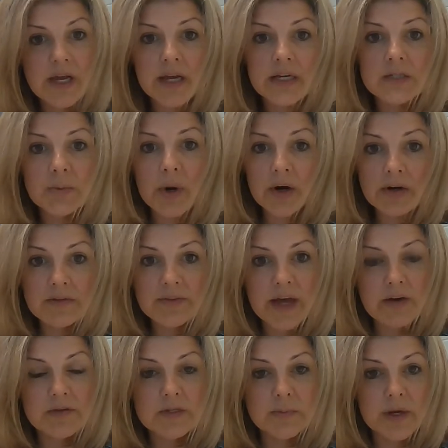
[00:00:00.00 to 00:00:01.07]
And as part of
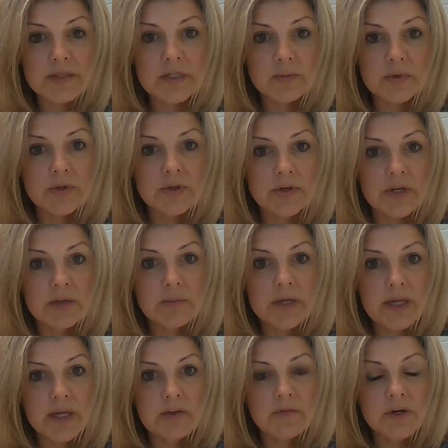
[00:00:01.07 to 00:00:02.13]
that responsible learning
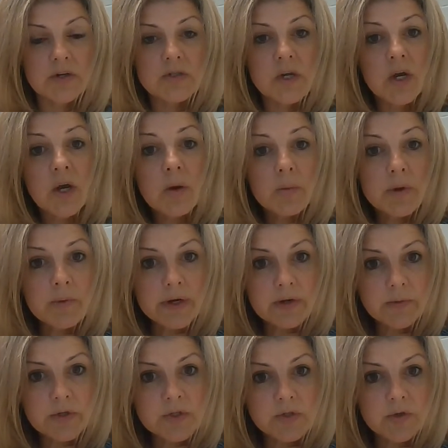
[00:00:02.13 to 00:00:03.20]
behaviors, we want to
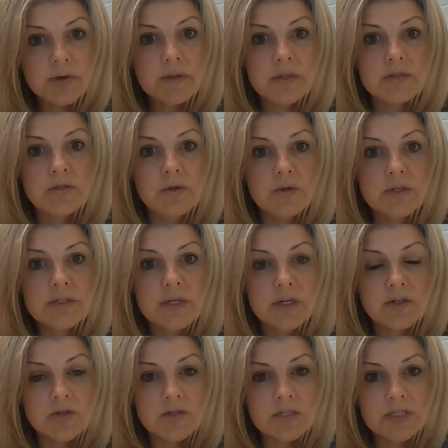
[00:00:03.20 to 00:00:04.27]
ensure that students
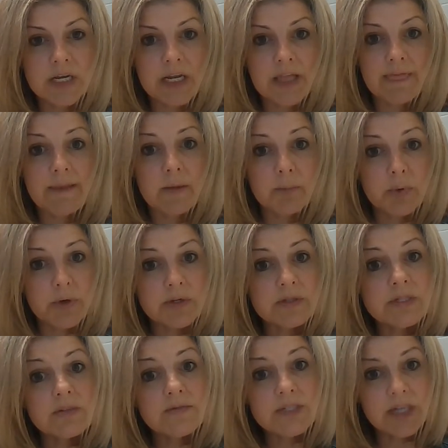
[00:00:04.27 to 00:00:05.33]
understand the
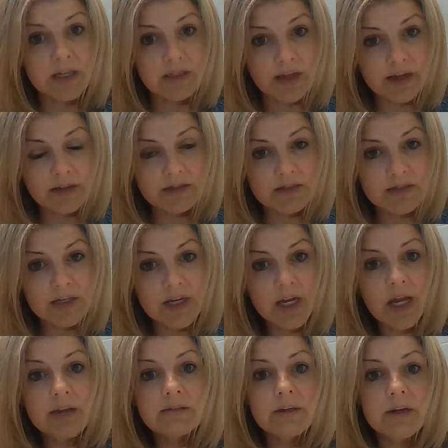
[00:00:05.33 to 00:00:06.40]
importance of deadlines
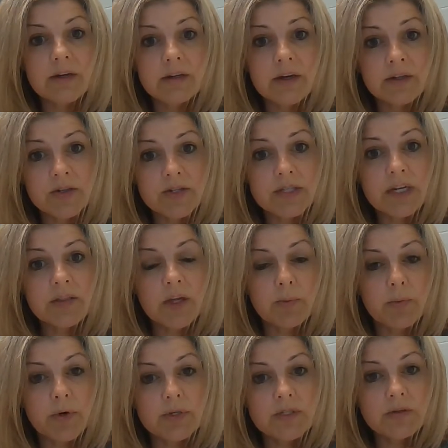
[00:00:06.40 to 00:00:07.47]
and they understand the
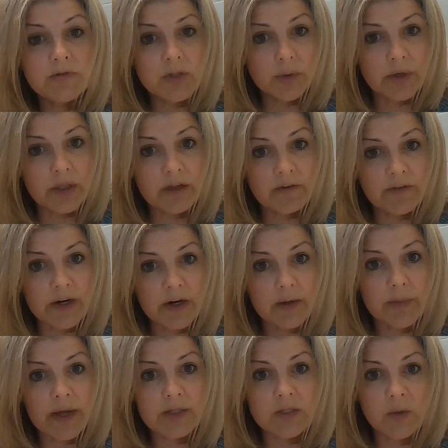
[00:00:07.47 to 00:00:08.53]
importance of doing their very
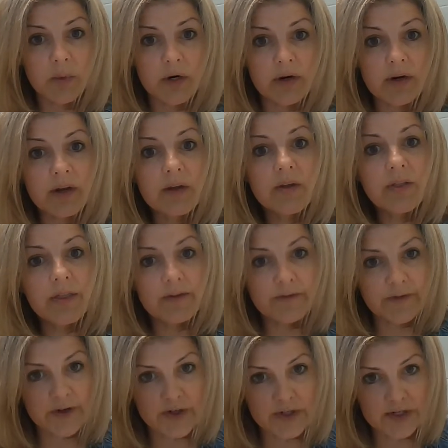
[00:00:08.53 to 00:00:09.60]
best work the
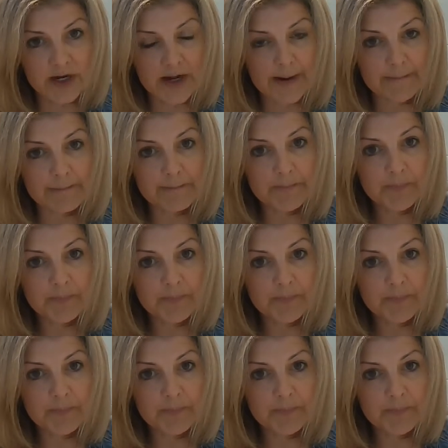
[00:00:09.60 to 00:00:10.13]
first time.